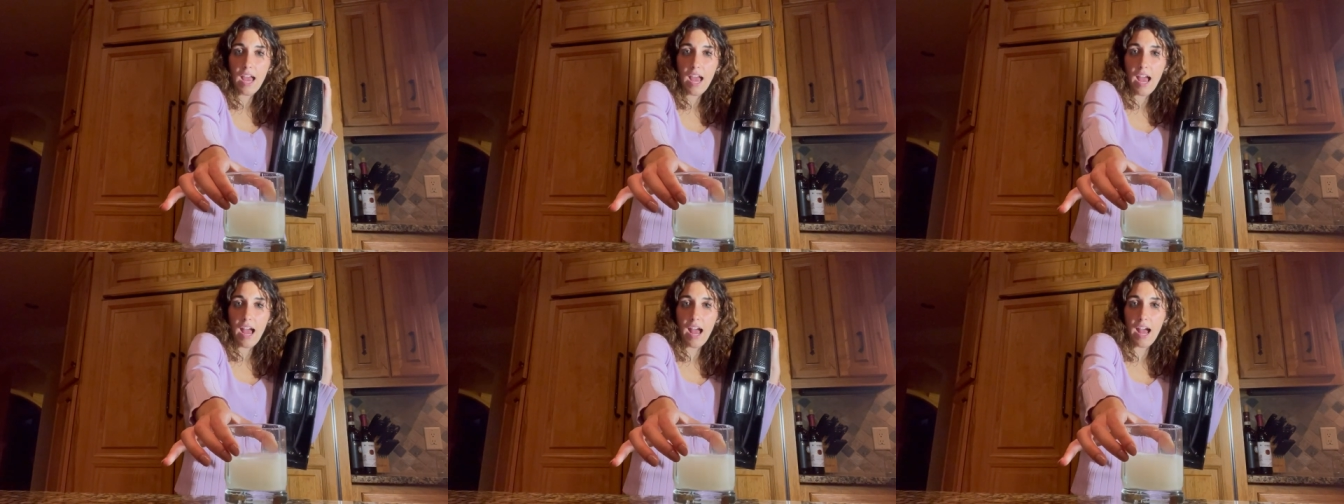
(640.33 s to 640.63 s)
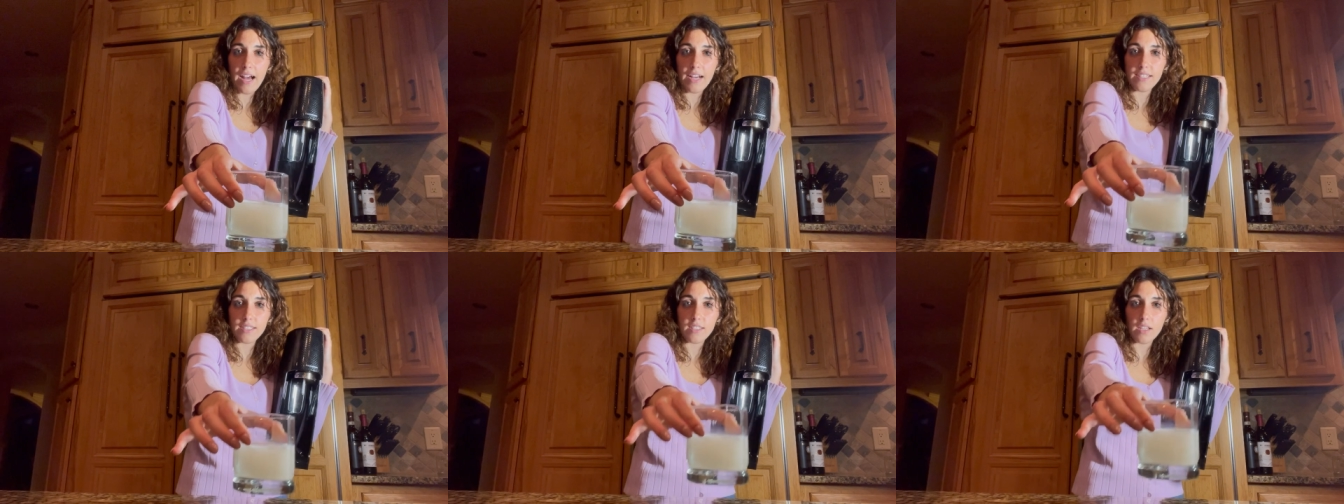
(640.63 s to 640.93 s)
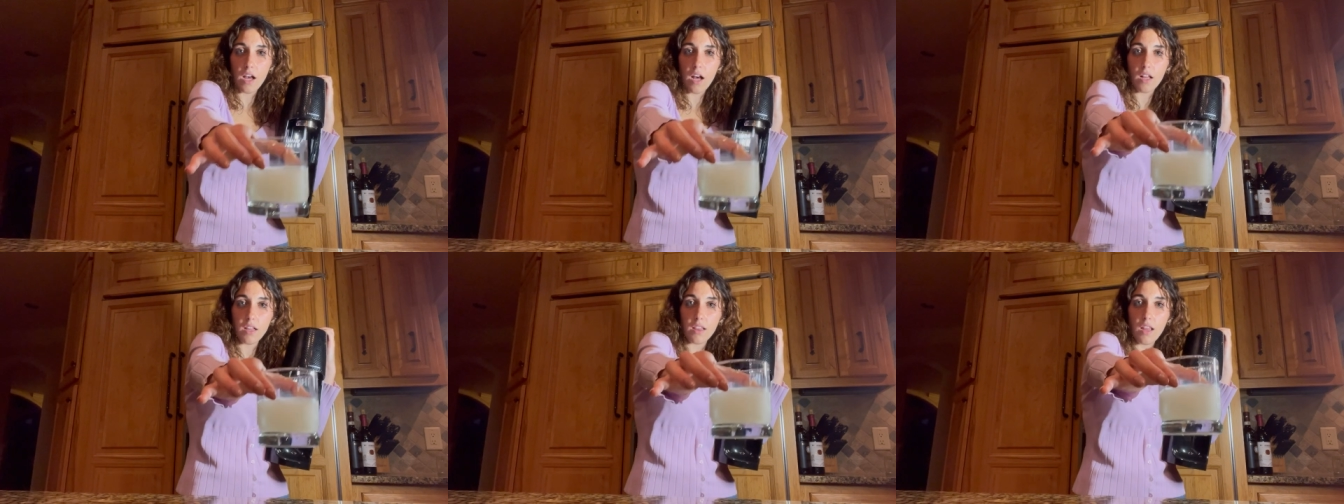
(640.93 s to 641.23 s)
has
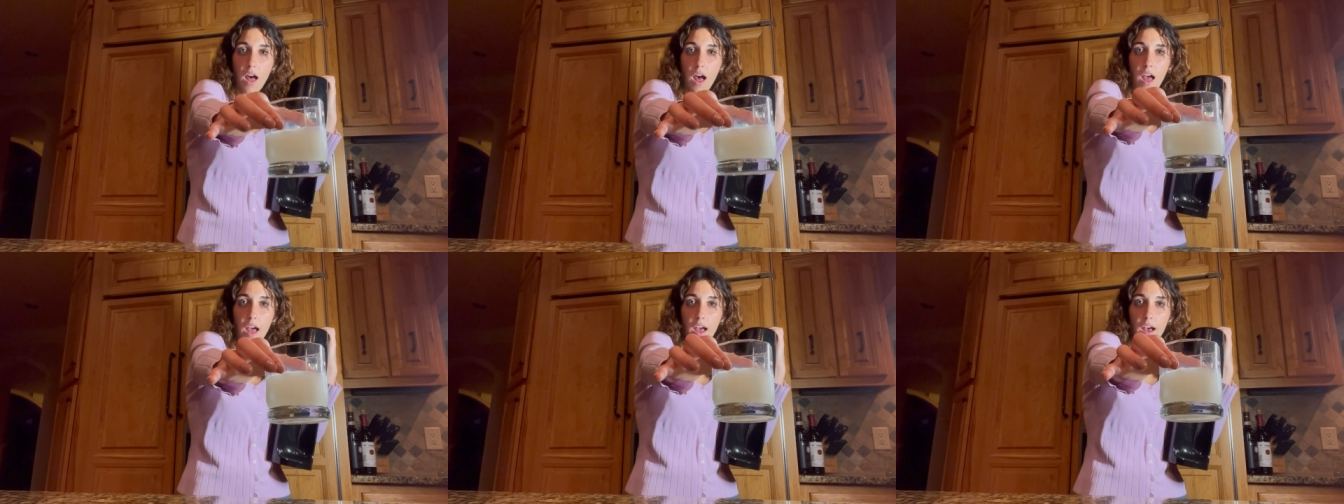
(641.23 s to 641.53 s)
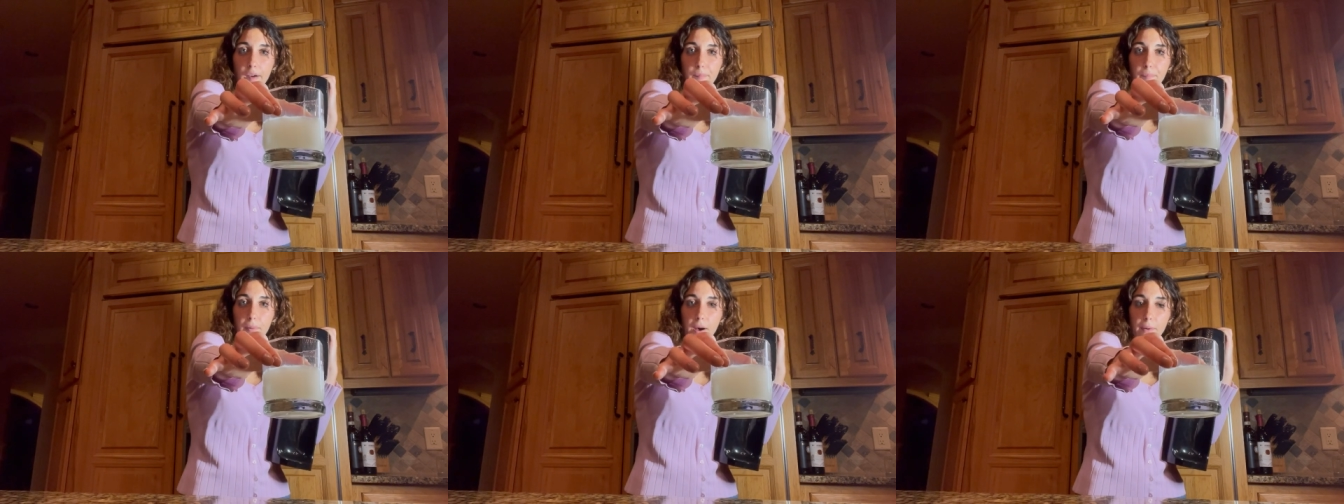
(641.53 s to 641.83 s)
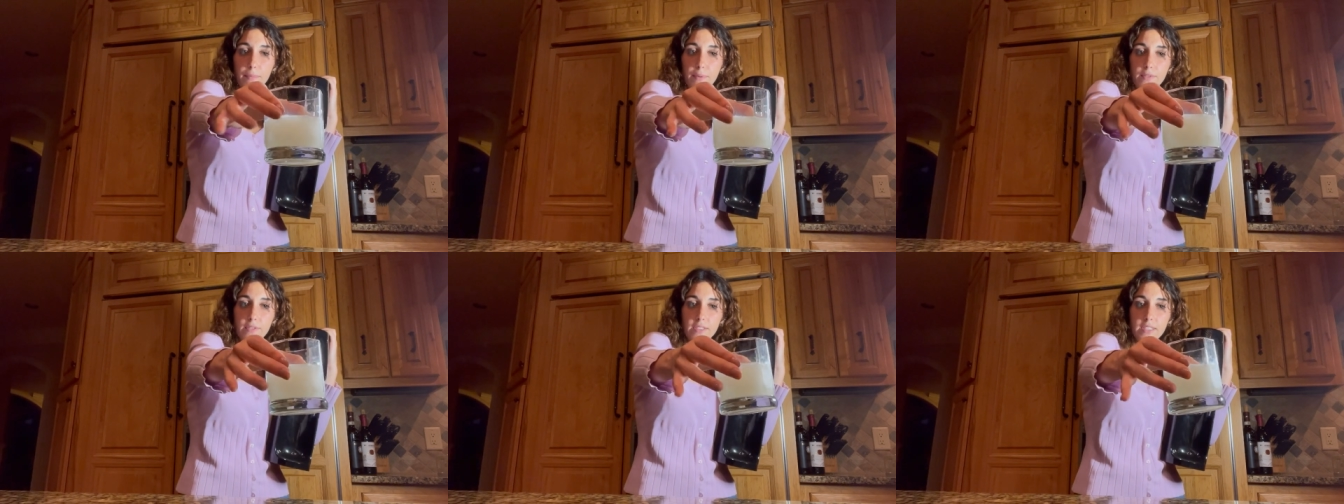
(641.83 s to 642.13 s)
a lot of
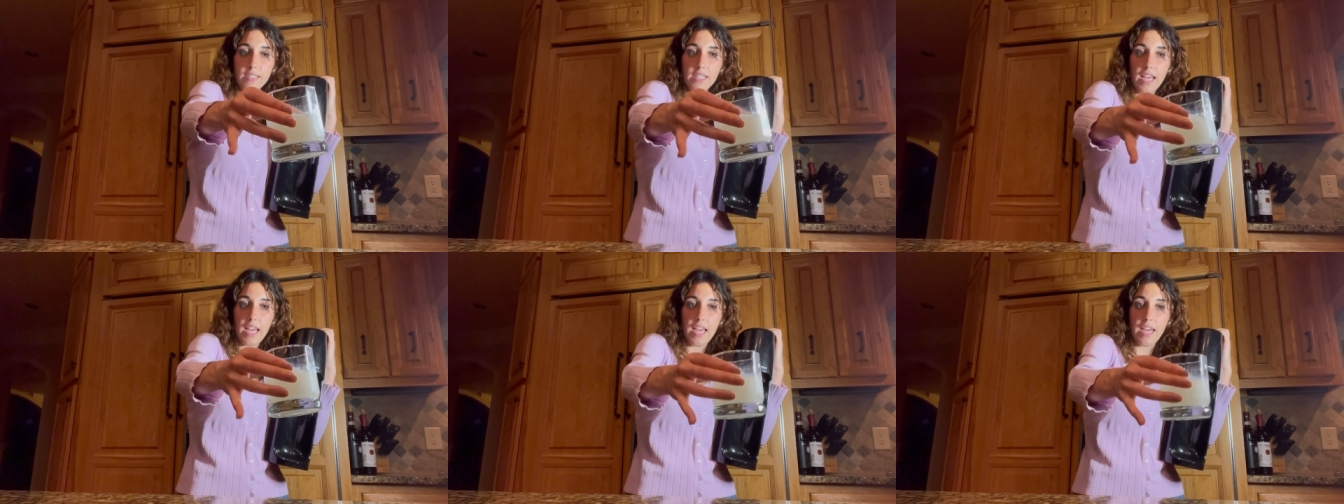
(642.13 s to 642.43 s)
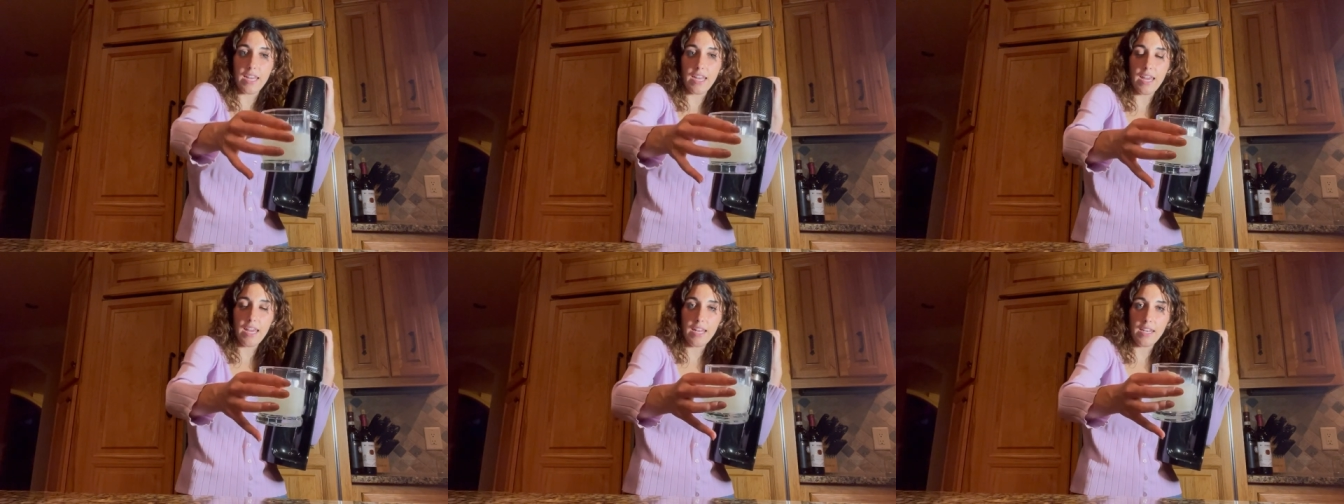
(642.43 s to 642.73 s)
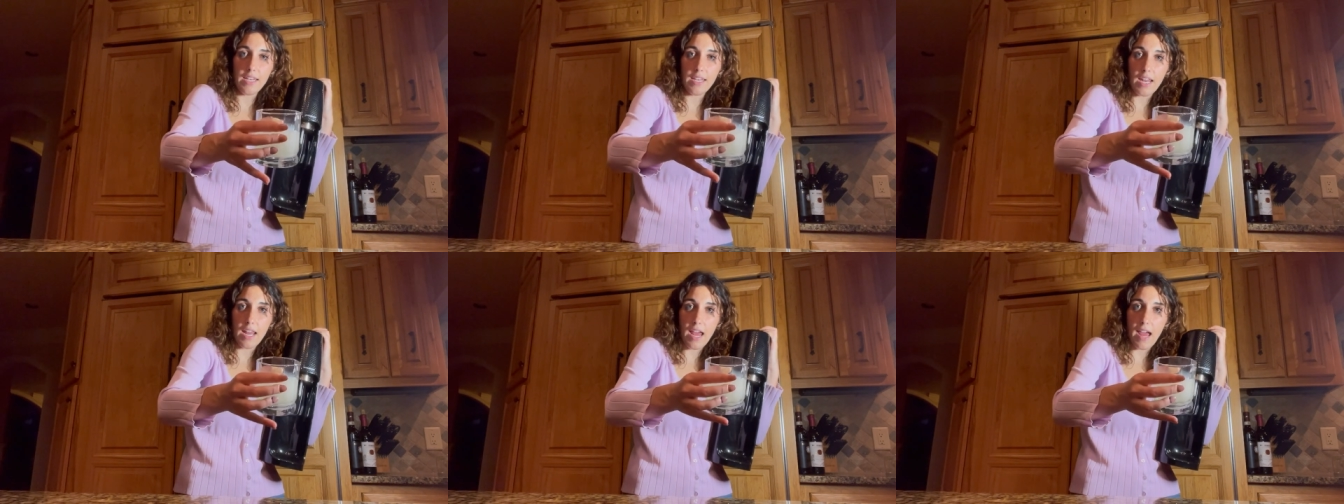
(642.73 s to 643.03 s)
bubbles in
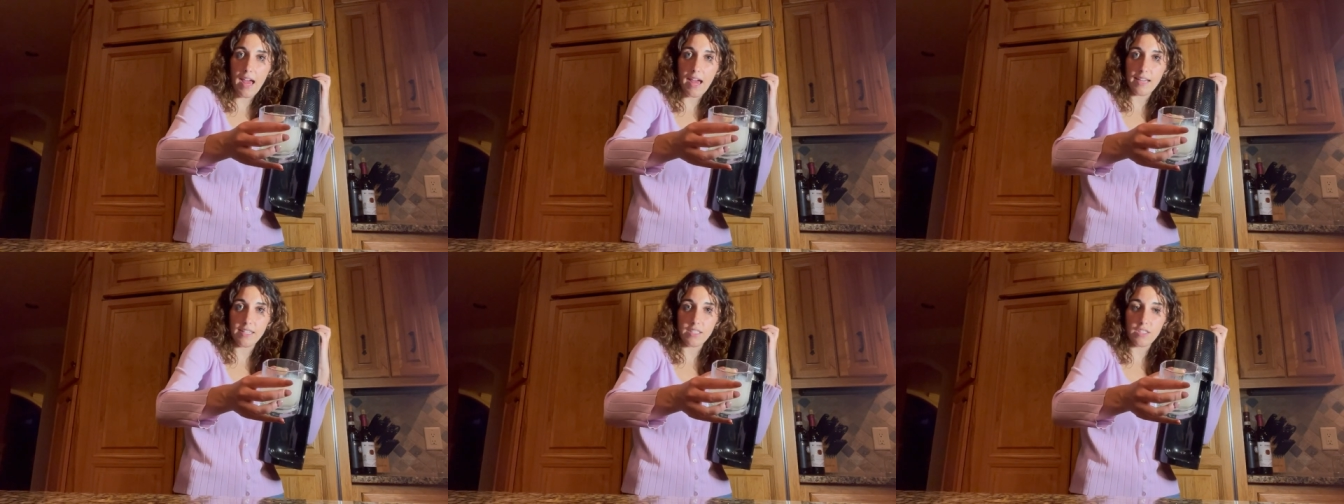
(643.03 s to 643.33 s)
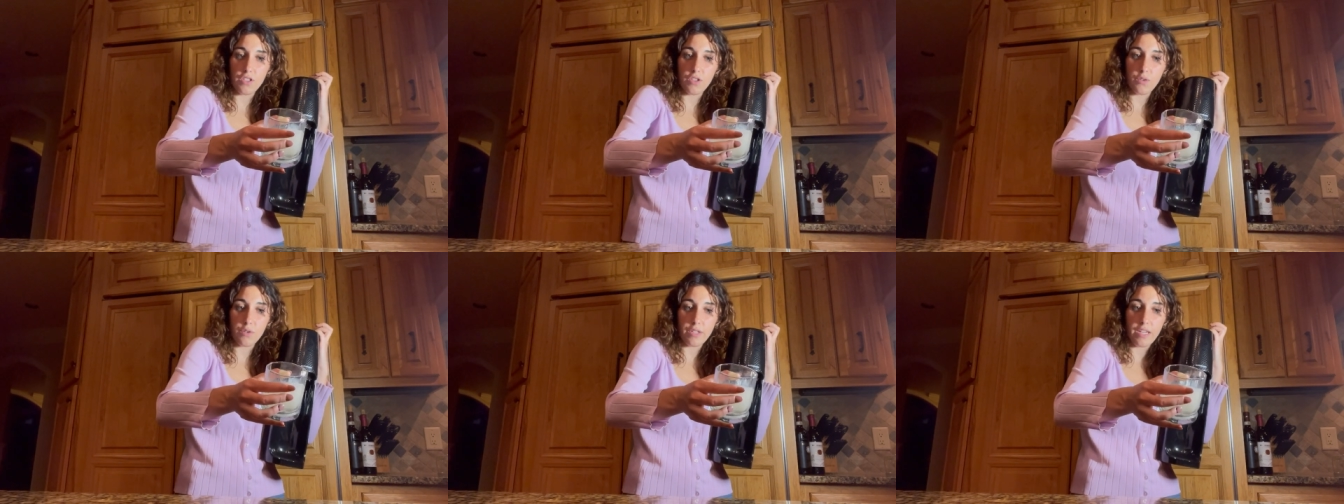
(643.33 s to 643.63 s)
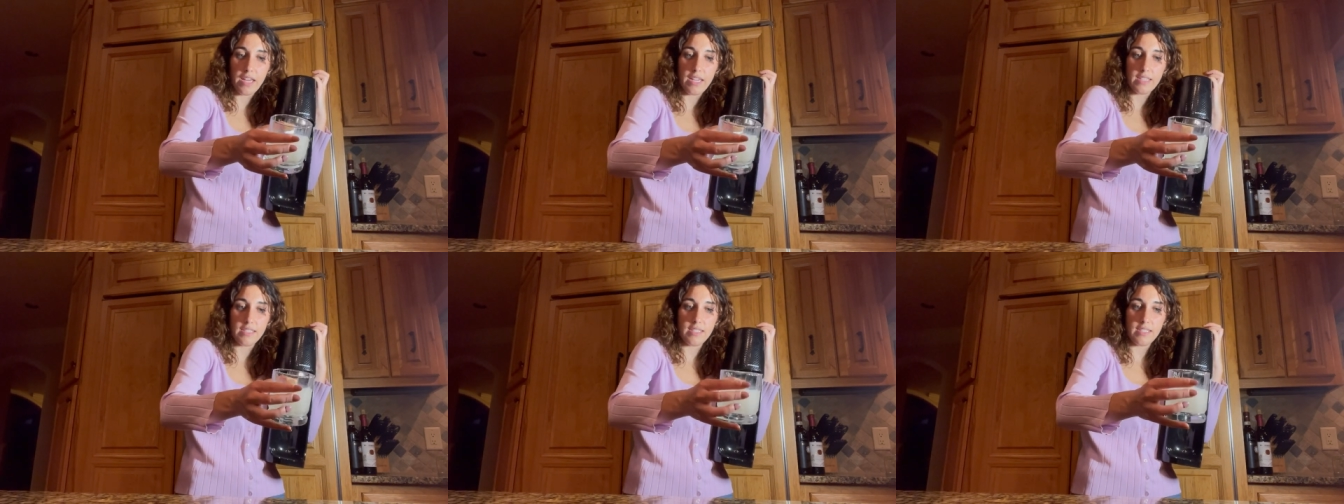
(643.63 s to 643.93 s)
it, as you
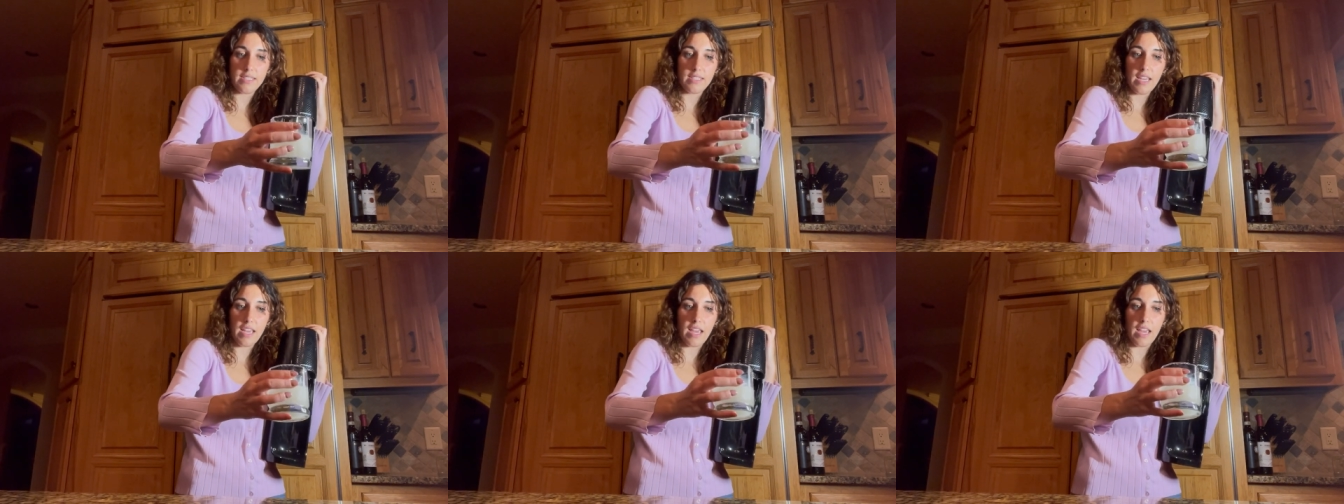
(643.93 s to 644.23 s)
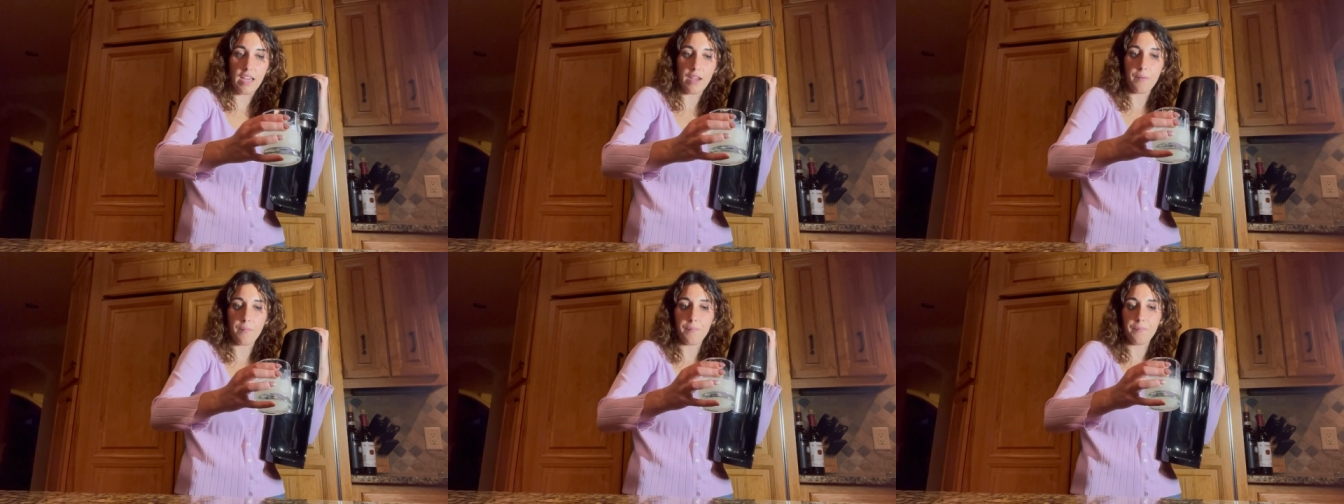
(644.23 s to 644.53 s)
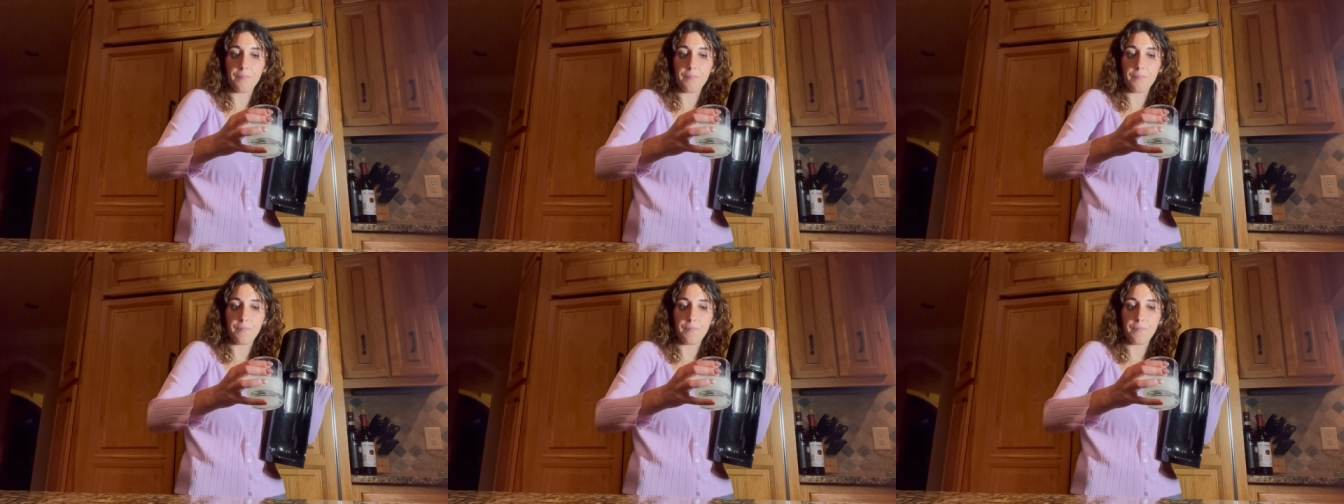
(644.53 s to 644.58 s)
can see,